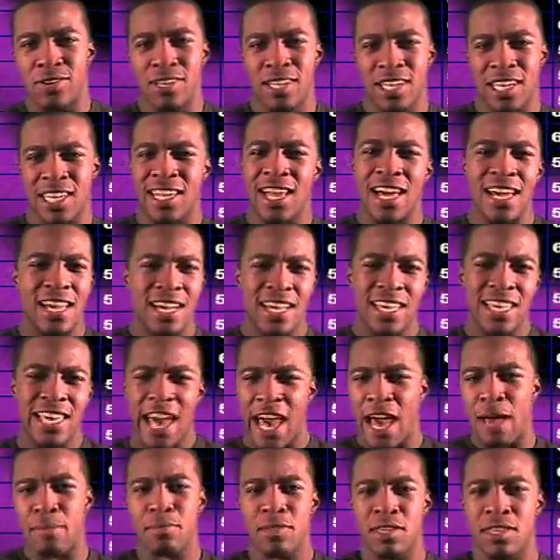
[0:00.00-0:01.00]
looking like a
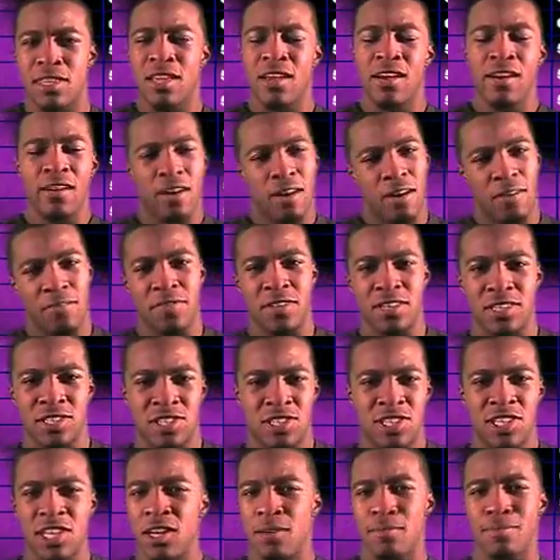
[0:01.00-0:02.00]
captain of the
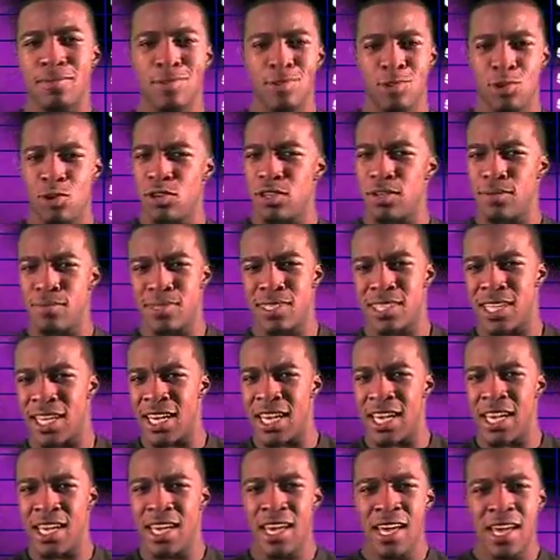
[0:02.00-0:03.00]
ship. You know what I'm
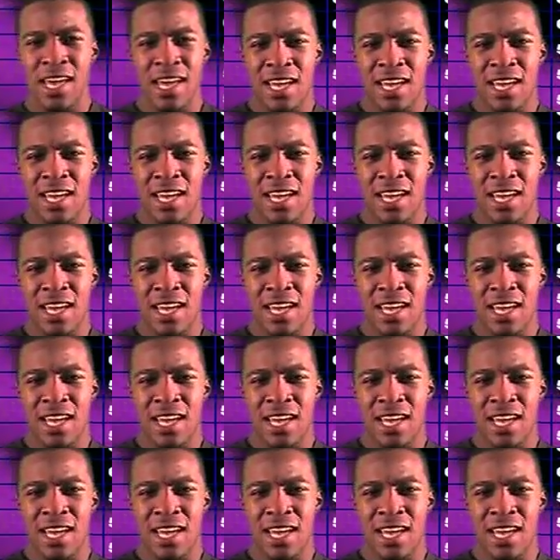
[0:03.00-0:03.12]
saying?